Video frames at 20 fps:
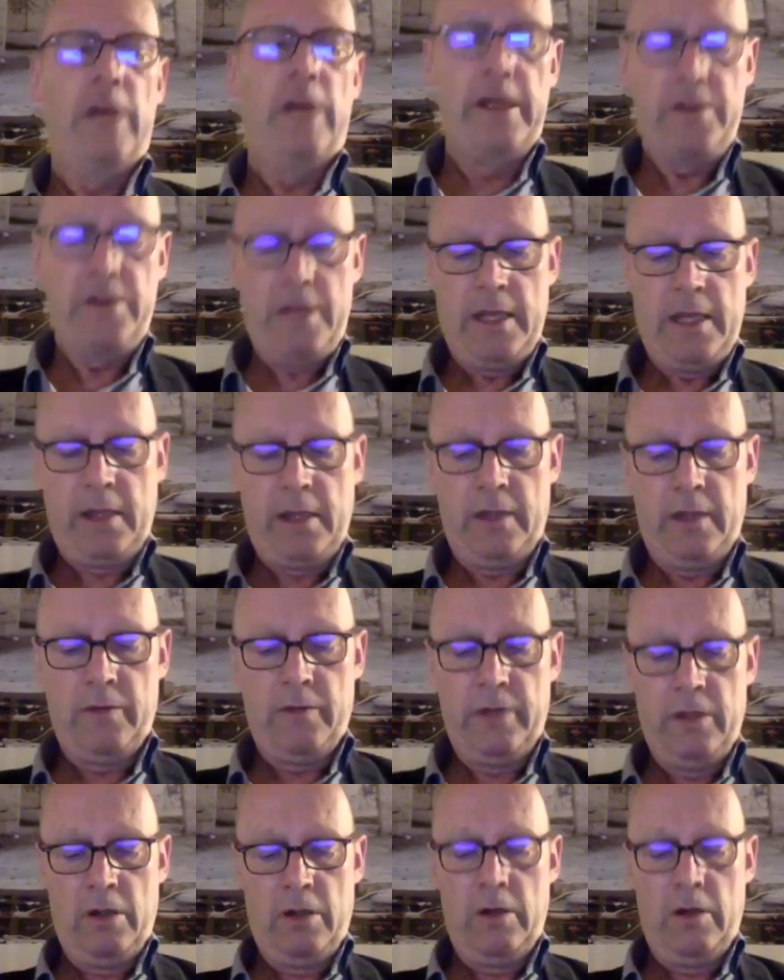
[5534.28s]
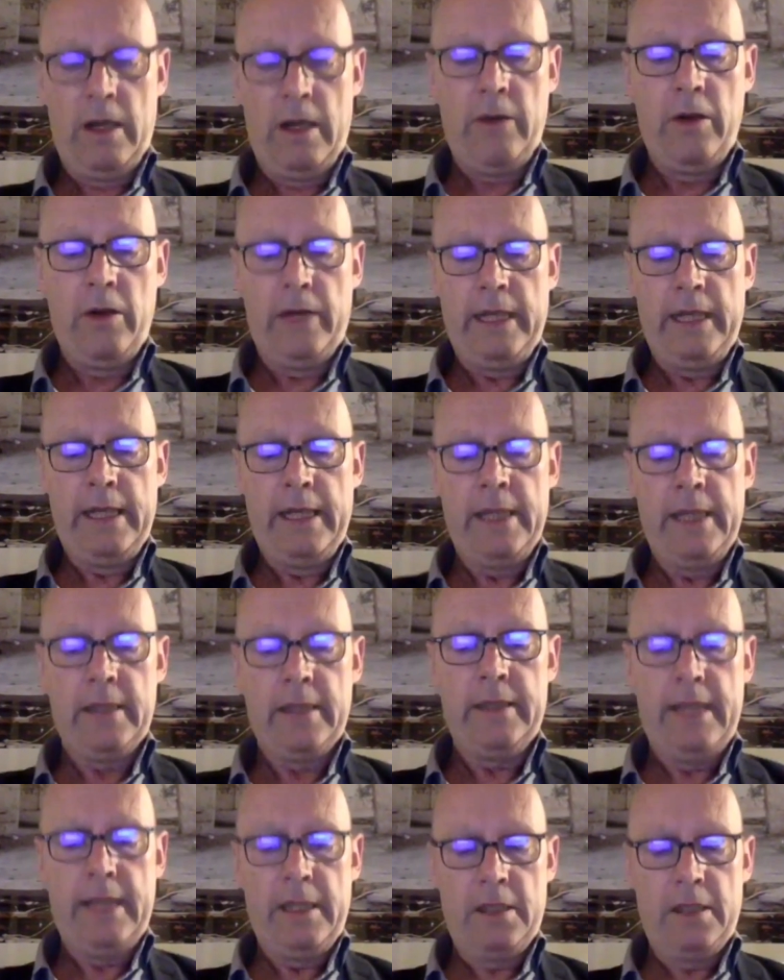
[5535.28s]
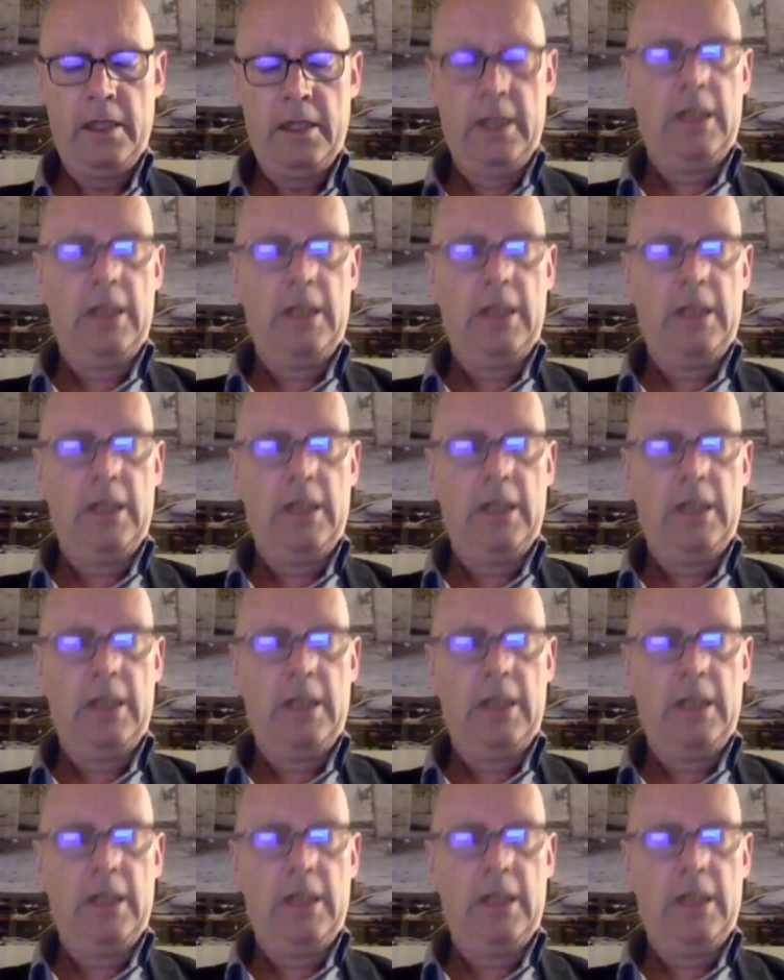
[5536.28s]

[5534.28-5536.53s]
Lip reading: far as thing, we don't know how long it takes,